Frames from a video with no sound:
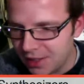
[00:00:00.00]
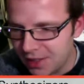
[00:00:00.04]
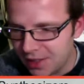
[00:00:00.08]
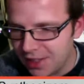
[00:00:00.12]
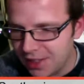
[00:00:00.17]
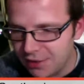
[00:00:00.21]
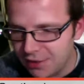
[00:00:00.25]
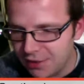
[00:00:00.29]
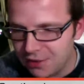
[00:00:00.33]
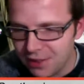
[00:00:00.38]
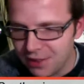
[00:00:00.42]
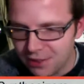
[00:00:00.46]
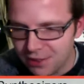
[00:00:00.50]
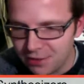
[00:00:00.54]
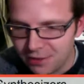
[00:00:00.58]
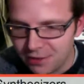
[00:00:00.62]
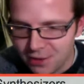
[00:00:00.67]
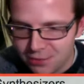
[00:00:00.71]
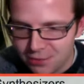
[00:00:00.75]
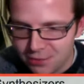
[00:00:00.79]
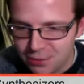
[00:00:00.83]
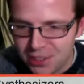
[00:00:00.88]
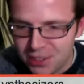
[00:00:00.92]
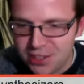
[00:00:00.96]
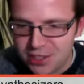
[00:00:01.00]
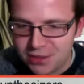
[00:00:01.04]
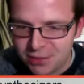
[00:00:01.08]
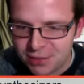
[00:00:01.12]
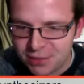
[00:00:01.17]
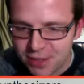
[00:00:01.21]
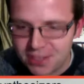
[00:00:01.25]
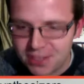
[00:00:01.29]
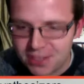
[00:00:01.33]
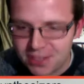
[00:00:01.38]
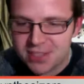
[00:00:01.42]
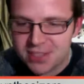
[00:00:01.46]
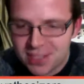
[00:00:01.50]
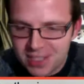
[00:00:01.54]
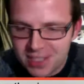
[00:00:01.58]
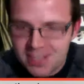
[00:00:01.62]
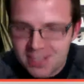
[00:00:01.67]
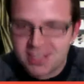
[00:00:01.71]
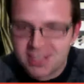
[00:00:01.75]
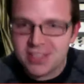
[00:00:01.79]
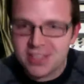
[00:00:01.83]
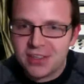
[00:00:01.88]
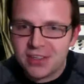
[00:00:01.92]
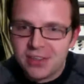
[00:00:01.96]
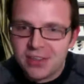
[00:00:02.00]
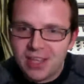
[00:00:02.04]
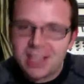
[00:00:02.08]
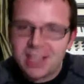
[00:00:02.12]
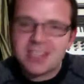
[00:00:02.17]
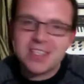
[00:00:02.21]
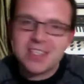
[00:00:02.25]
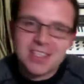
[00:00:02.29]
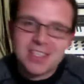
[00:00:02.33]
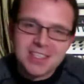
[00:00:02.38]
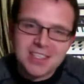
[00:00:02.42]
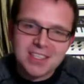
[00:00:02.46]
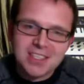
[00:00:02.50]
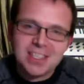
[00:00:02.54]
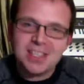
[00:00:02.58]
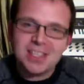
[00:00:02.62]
In written matters, it's a classic synth.